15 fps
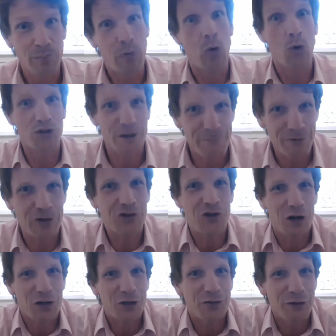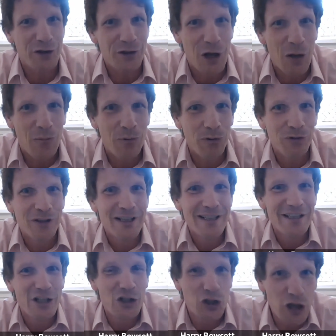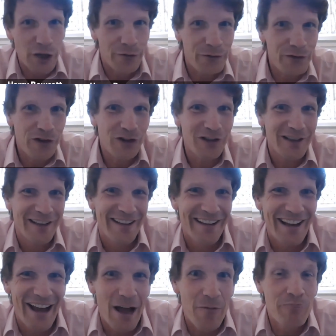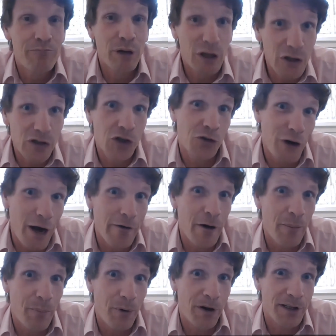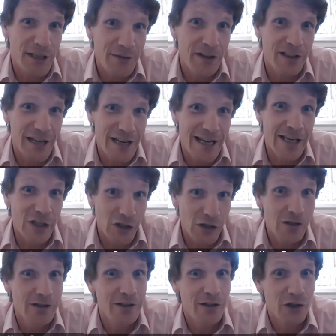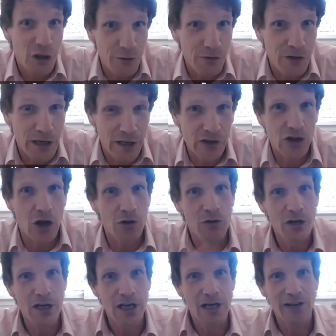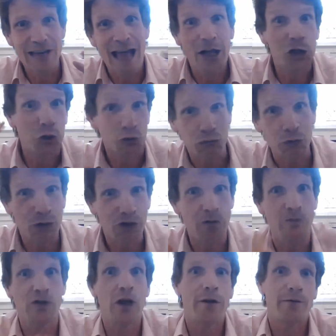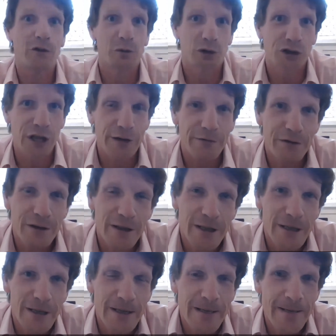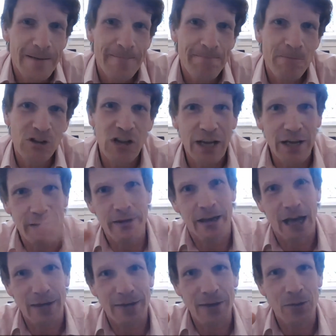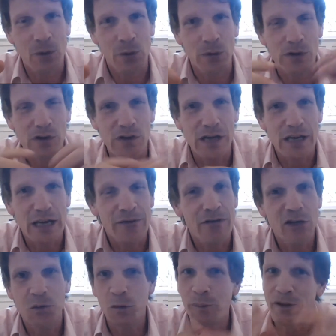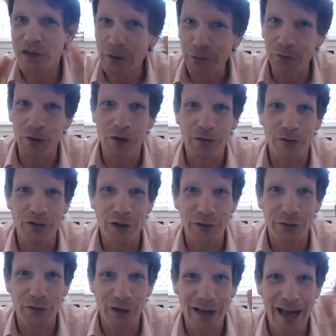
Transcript: port infrastructure, for example, shifts because agrarian productivity is shifting. So the actual routes themselves will shift. The second thing I think we will see, and this will be different for different